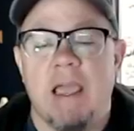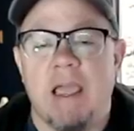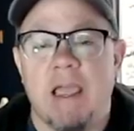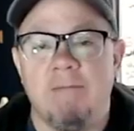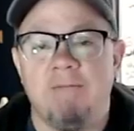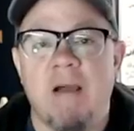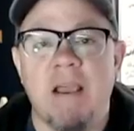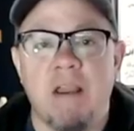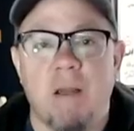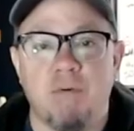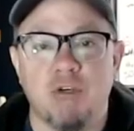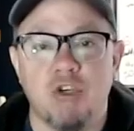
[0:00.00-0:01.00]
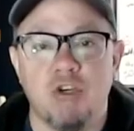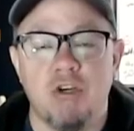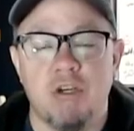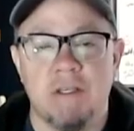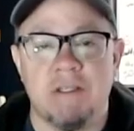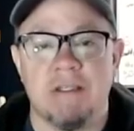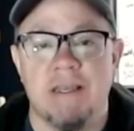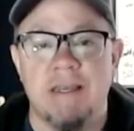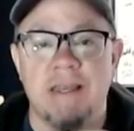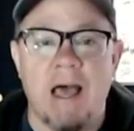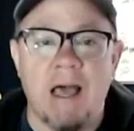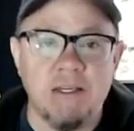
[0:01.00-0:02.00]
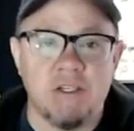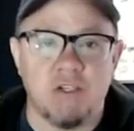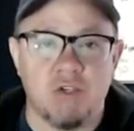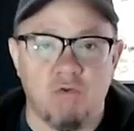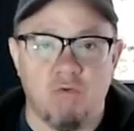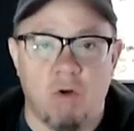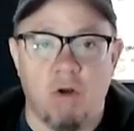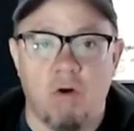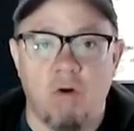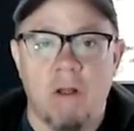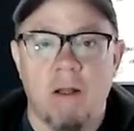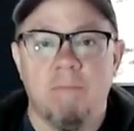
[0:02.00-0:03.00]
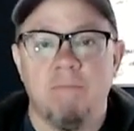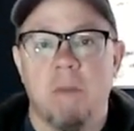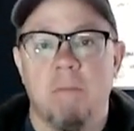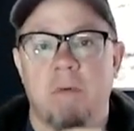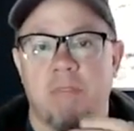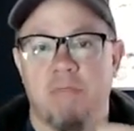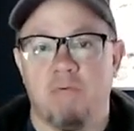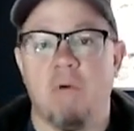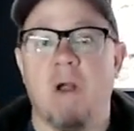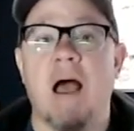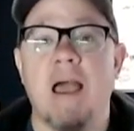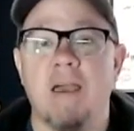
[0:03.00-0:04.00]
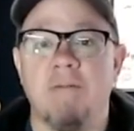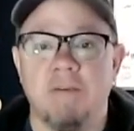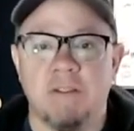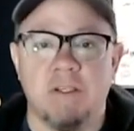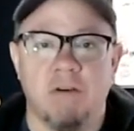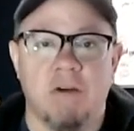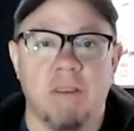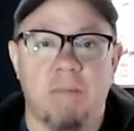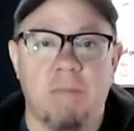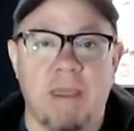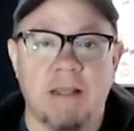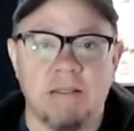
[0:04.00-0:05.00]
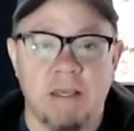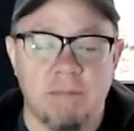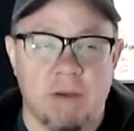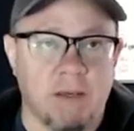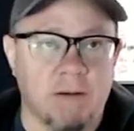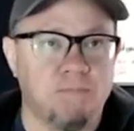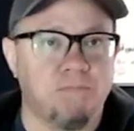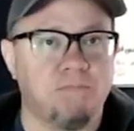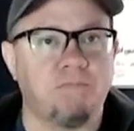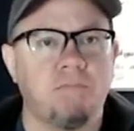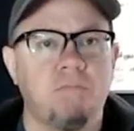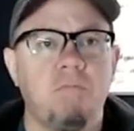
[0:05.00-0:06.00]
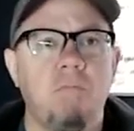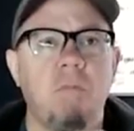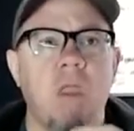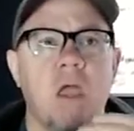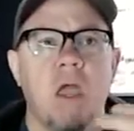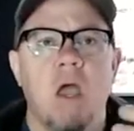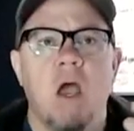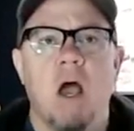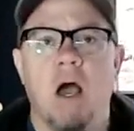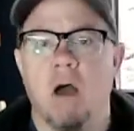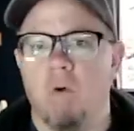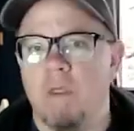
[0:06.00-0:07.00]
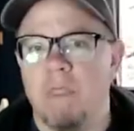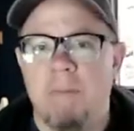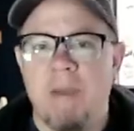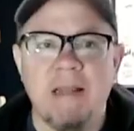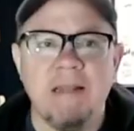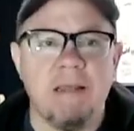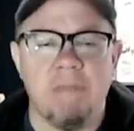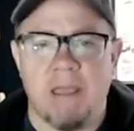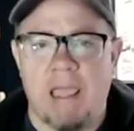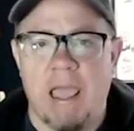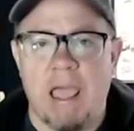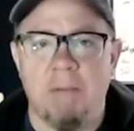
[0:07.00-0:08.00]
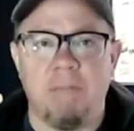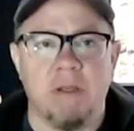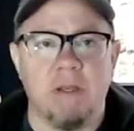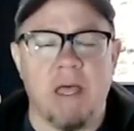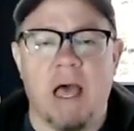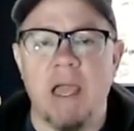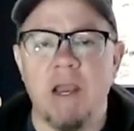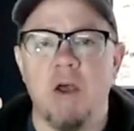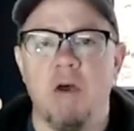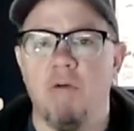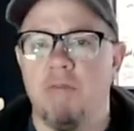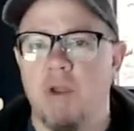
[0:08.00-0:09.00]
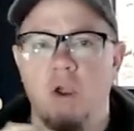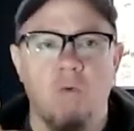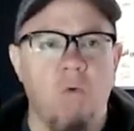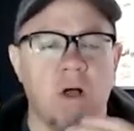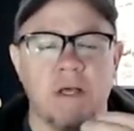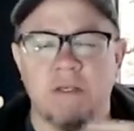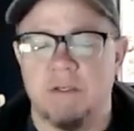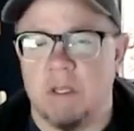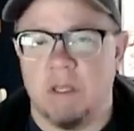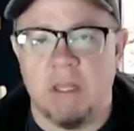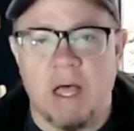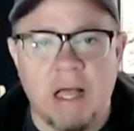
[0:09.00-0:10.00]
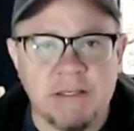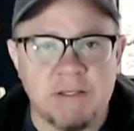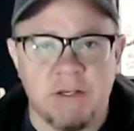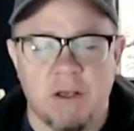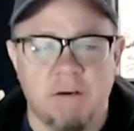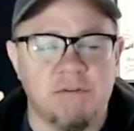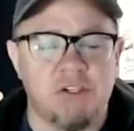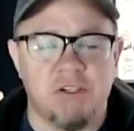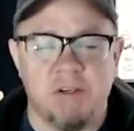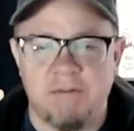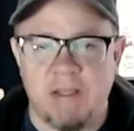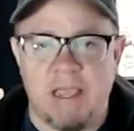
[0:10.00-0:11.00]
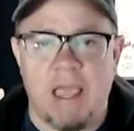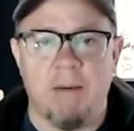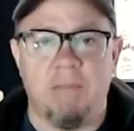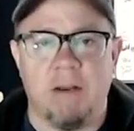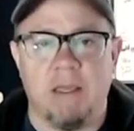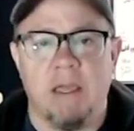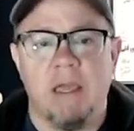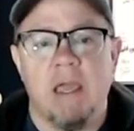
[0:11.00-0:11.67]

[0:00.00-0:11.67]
and find opportunities to not just grow but thrive during the pandemic. Uh, when the pandemic happened, I know there was lots of shifting happening,